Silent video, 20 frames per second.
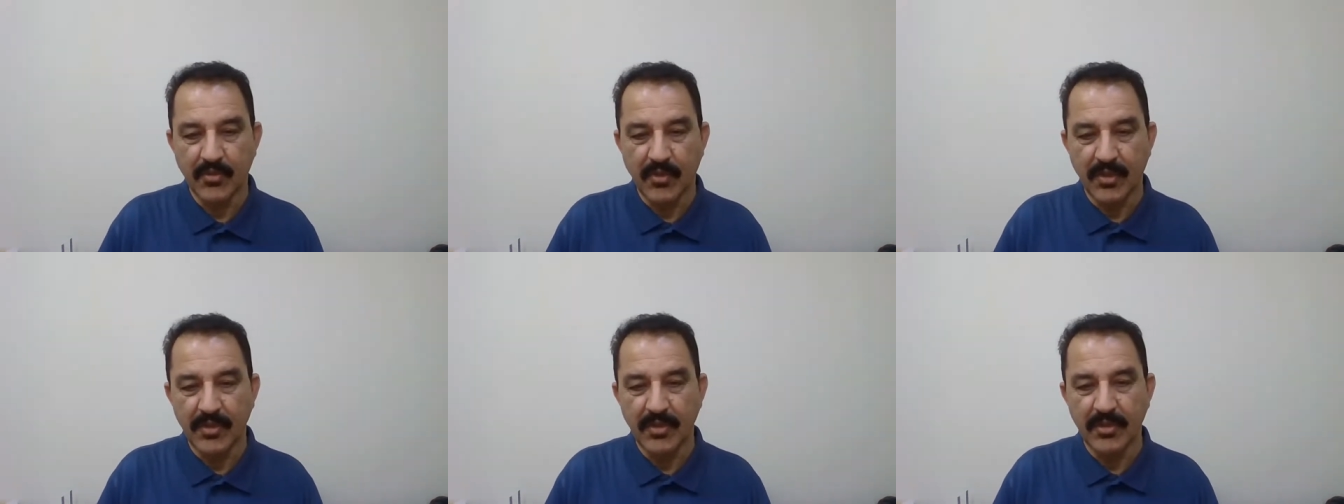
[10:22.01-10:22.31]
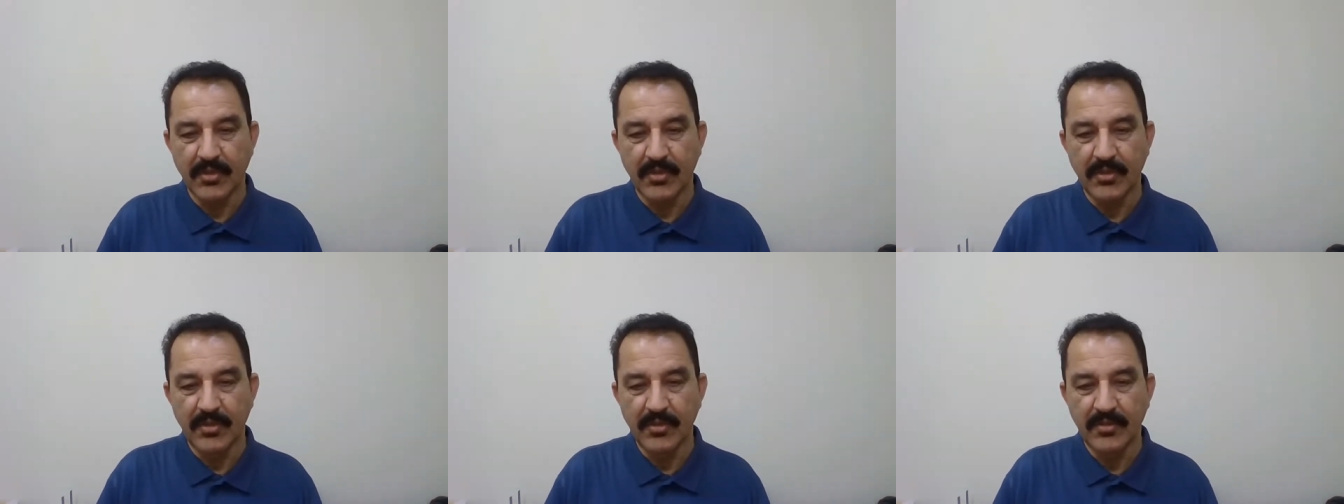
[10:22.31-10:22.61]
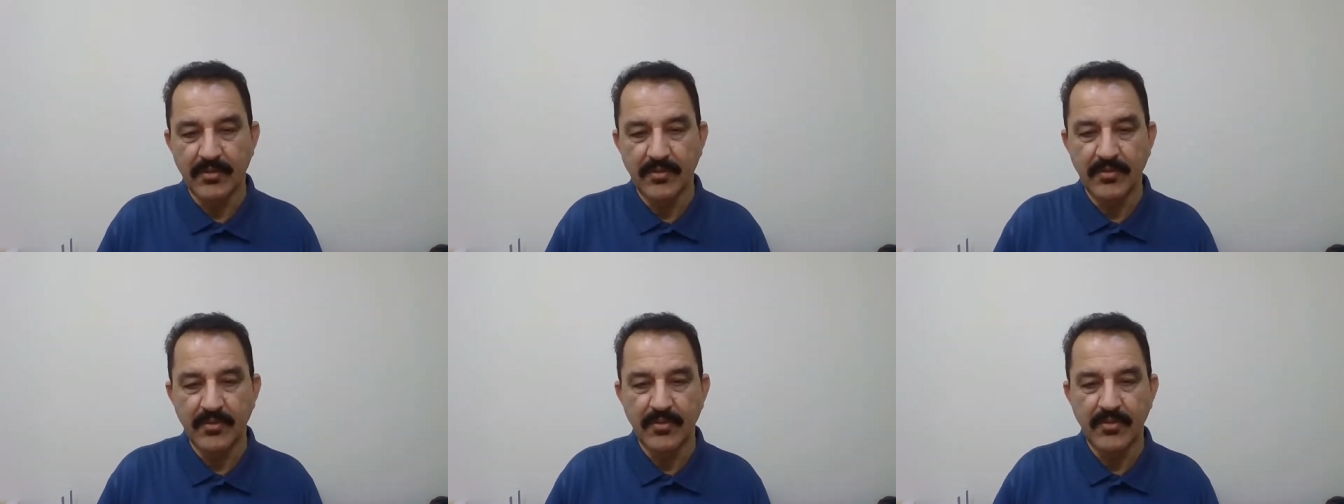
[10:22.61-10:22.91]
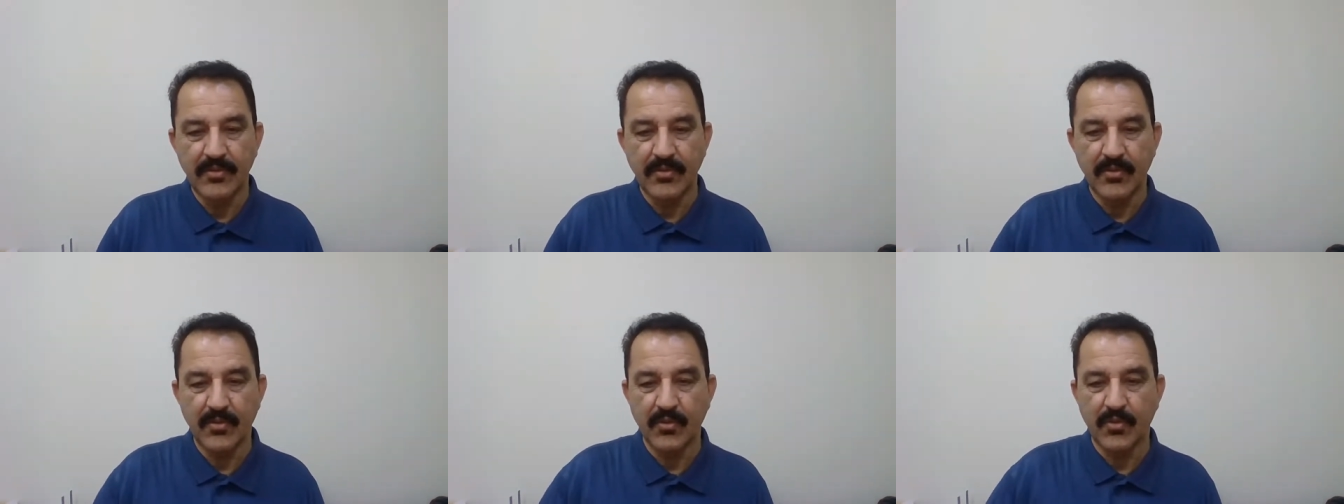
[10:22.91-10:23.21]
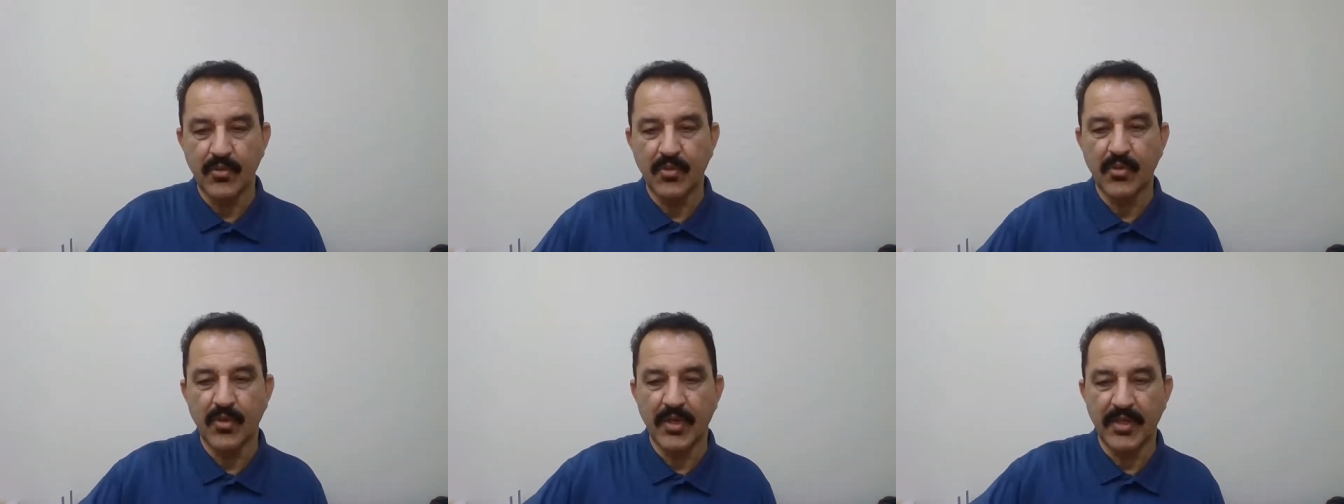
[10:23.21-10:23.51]
12
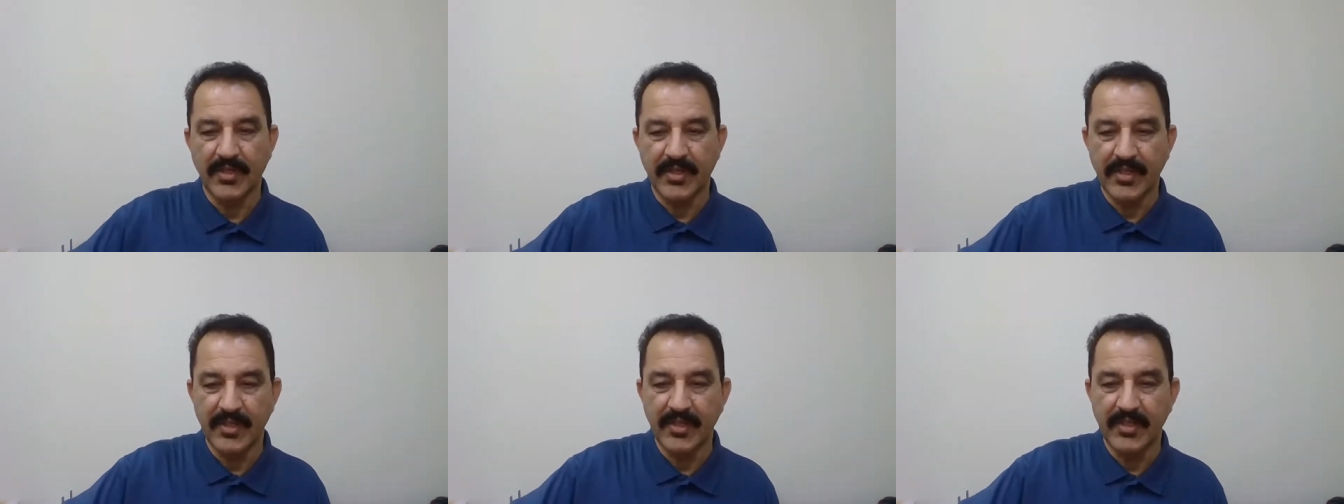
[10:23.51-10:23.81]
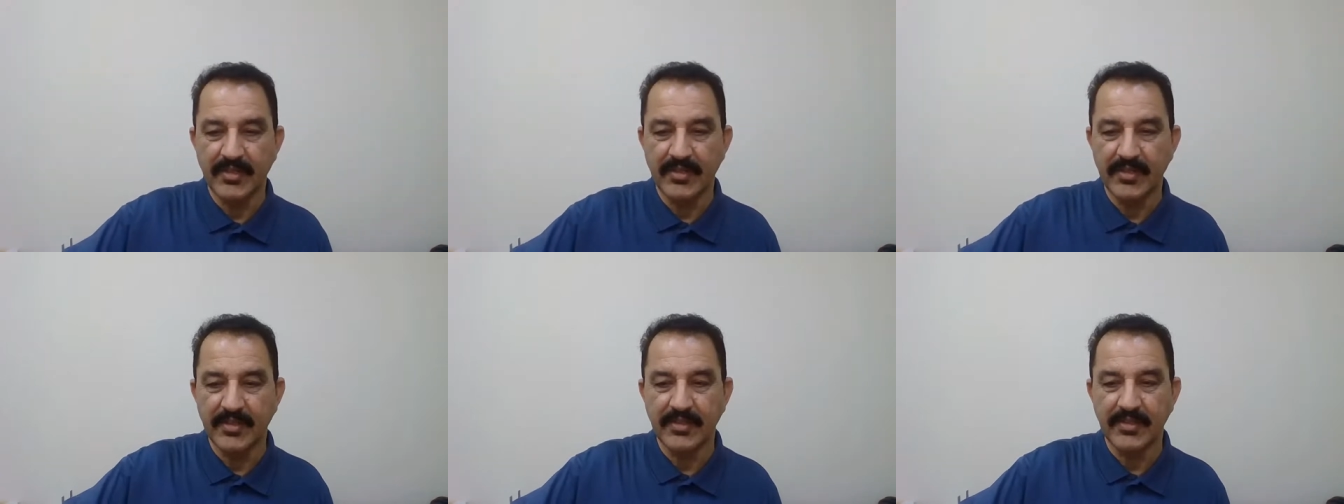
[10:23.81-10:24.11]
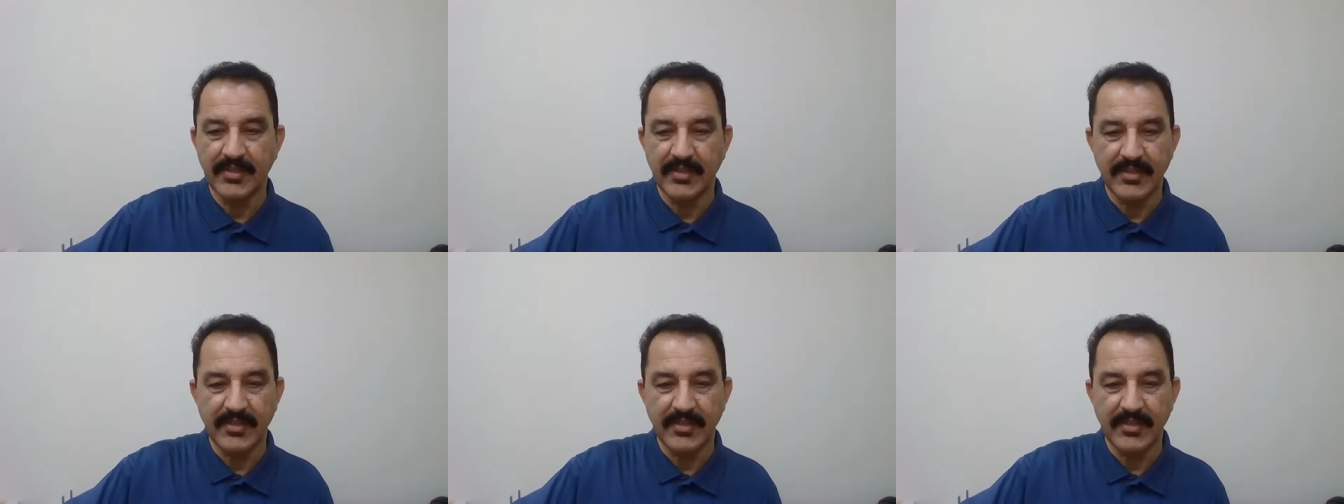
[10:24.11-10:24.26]
to 18 inches.